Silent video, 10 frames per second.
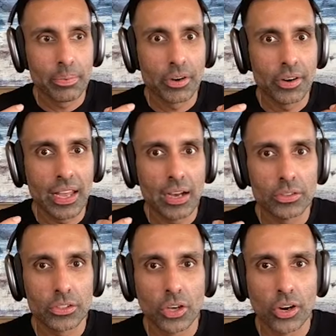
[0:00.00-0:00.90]

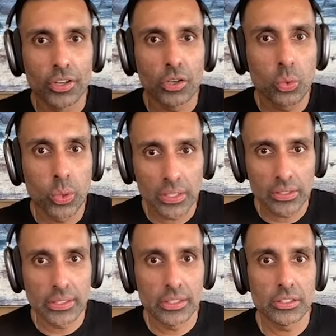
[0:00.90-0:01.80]
burnout started to
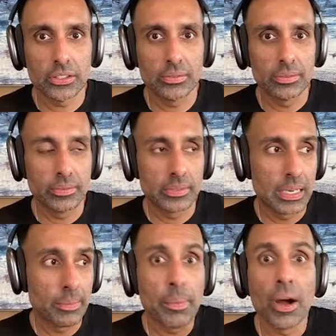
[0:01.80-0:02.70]
quickly
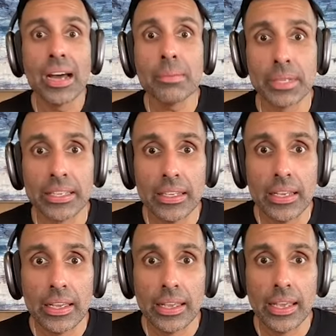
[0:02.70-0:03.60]
come upon me.
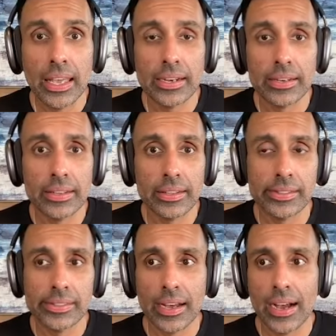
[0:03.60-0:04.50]
And
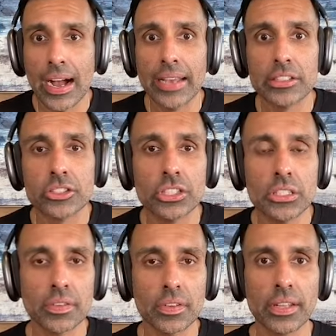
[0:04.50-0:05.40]
the high
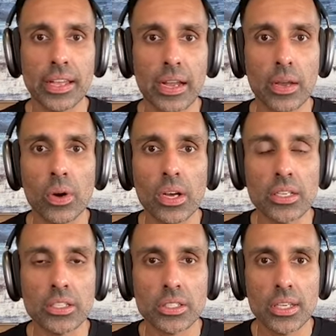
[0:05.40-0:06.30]
achiever that I
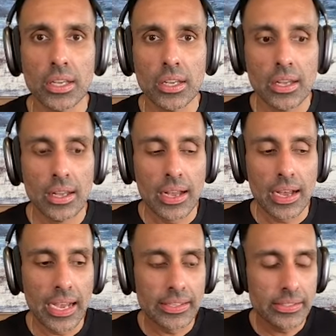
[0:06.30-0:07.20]
was,
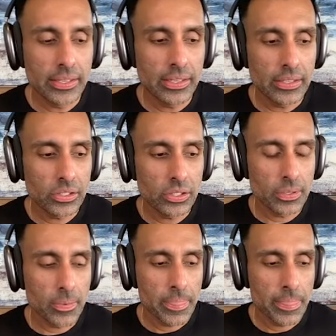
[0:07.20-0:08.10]
I didn't
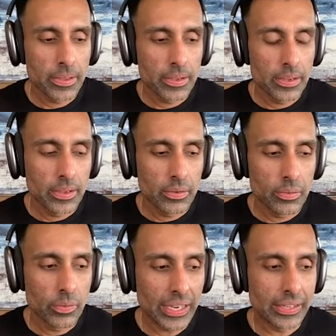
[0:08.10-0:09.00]

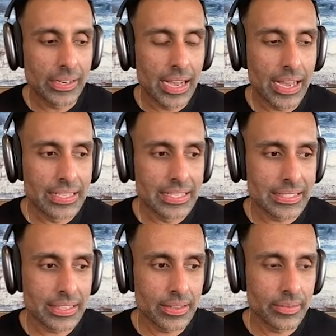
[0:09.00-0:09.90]

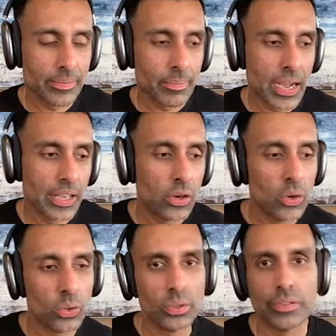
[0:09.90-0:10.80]
recognize my
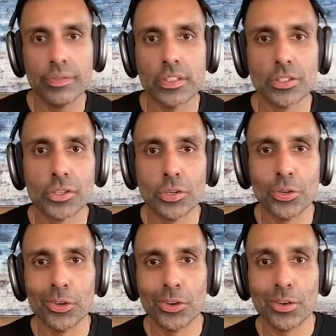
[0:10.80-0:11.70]
own physical
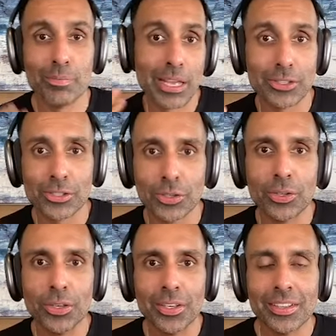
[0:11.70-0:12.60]
or
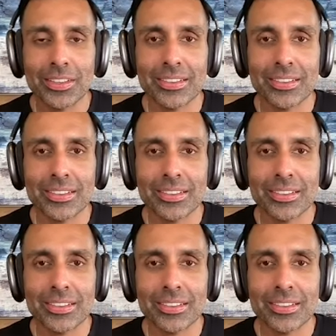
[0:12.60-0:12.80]
mental